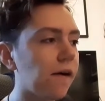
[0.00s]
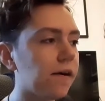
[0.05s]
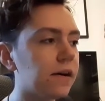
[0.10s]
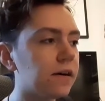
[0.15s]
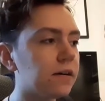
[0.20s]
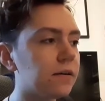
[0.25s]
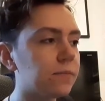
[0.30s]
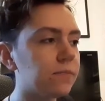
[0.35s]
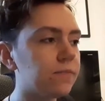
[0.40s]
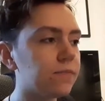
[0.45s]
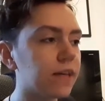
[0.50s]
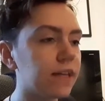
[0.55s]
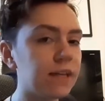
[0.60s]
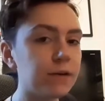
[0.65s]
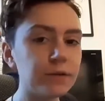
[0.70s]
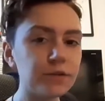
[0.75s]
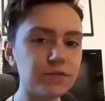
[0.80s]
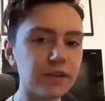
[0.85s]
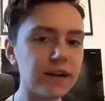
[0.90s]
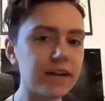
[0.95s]
Um, and
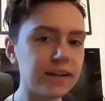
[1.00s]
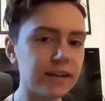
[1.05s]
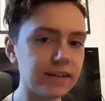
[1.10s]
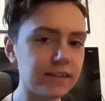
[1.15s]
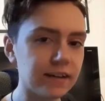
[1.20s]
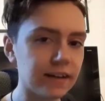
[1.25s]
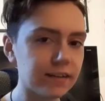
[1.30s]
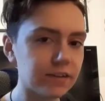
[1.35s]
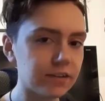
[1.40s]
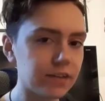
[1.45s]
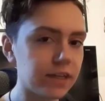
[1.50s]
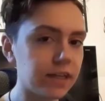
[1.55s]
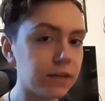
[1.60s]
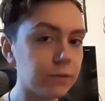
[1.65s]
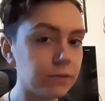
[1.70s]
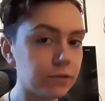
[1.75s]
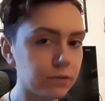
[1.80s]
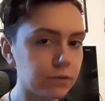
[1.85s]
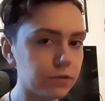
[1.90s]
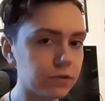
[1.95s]
he was very nice, actually. He
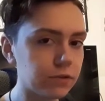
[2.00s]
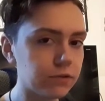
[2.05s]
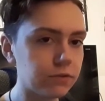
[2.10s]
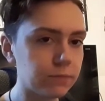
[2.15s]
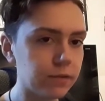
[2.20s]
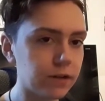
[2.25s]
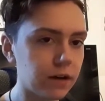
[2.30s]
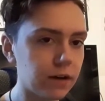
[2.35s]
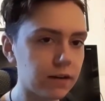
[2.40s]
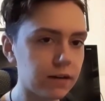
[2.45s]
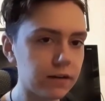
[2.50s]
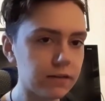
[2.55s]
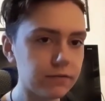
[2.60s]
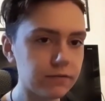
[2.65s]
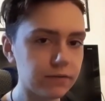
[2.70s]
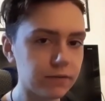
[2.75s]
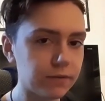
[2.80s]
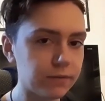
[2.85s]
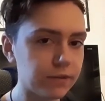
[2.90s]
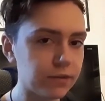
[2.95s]
was also from Cardiff,
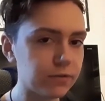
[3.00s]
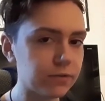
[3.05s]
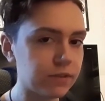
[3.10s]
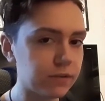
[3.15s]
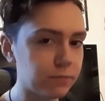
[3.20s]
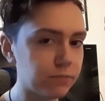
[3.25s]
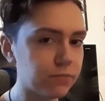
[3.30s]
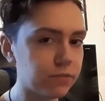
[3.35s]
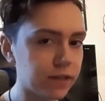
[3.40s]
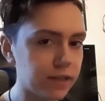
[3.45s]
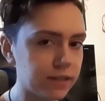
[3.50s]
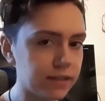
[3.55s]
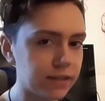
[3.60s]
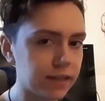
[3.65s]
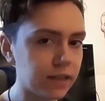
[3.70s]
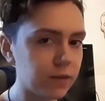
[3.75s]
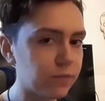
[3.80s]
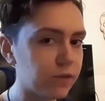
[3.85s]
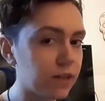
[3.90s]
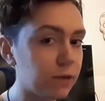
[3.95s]
which was pretty
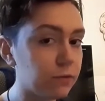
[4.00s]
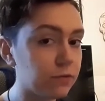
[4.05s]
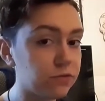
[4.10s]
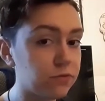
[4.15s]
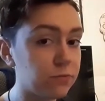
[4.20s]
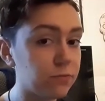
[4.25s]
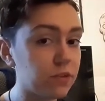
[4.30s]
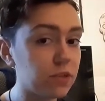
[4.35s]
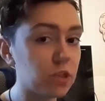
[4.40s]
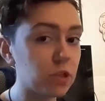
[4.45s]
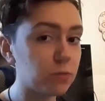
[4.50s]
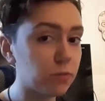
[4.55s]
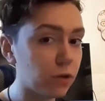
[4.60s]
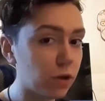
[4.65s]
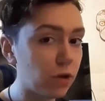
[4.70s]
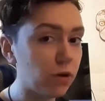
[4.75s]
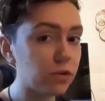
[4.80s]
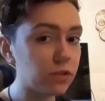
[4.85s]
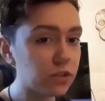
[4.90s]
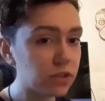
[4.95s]
sick, but he was from
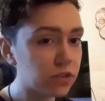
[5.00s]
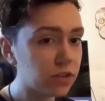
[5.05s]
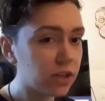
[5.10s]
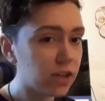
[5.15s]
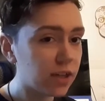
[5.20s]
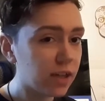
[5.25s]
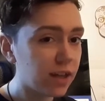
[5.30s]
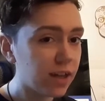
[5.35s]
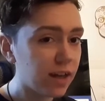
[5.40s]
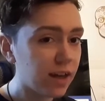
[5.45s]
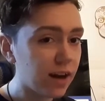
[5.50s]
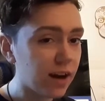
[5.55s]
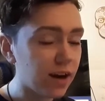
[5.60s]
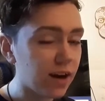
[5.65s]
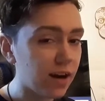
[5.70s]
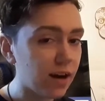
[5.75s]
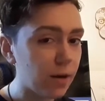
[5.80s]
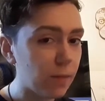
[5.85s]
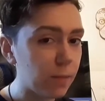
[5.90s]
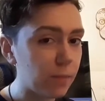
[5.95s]
Splott.
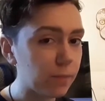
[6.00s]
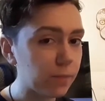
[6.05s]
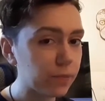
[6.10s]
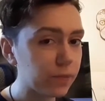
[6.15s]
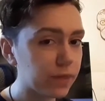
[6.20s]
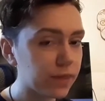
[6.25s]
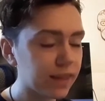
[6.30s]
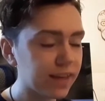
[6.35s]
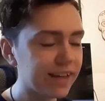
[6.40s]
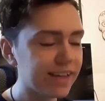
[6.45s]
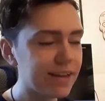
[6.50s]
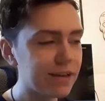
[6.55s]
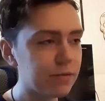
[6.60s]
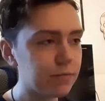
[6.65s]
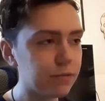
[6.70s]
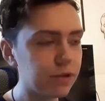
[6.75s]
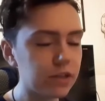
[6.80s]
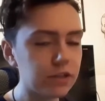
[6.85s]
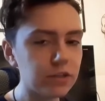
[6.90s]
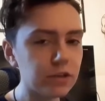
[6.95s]
Um,
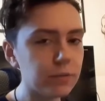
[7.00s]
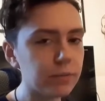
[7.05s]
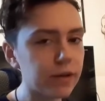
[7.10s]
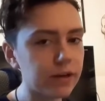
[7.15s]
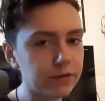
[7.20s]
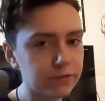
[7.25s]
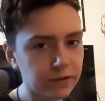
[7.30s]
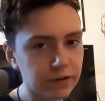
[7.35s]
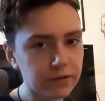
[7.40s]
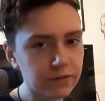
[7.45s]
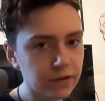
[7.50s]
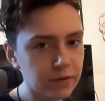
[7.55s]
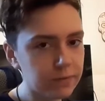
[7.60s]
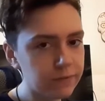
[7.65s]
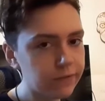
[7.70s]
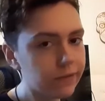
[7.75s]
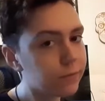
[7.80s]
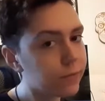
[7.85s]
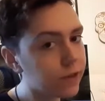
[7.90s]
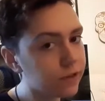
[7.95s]
please don't make fun of him
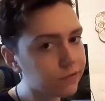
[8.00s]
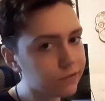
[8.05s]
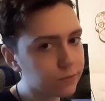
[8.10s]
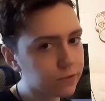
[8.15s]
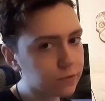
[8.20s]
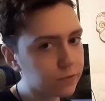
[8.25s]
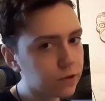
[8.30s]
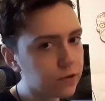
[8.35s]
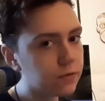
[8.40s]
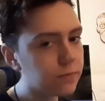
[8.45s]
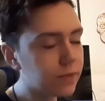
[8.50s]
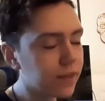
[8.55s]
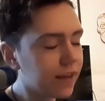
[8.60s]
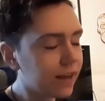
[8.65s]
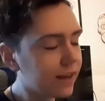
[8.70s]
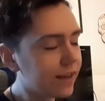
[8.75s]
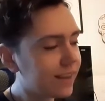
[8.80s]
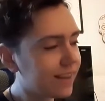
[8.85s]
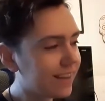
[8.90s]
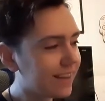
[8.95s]
for being from Splott,
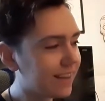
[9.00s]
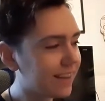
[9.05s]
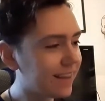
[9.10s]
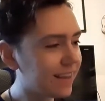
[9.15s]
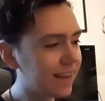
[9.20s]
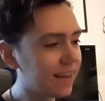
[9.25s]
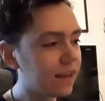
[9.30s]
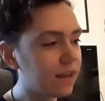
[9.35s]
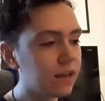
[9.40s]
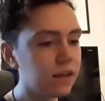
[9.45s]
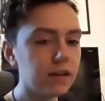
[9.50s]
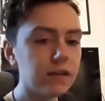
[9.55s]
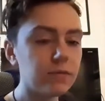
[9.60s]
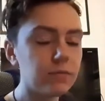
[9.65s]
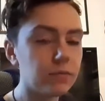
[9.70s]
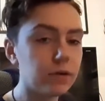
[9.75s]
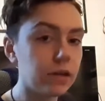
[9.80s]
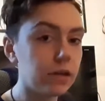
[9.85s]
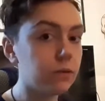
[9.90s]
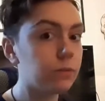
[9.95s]

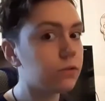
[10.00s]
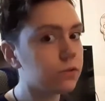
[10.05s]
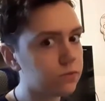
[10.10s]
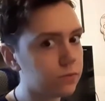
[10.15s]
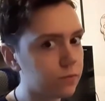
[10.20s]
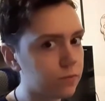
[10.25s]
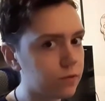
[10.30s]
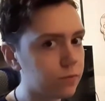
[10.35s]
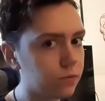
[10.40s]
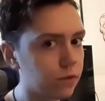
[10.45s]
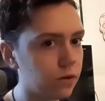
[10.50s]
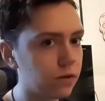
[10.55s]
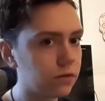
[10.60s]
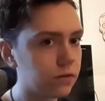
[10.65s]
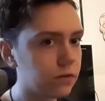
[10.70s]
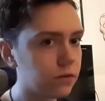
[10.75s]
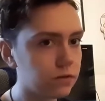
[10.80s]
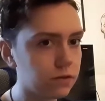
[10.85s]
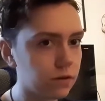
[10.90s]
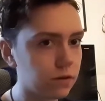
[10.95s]
but he was from Splott,
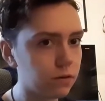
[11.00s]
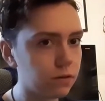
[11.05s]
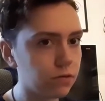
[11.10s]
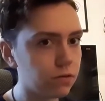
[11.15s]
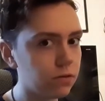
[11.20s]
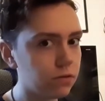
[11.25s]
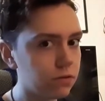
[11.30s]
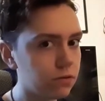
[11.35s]
so...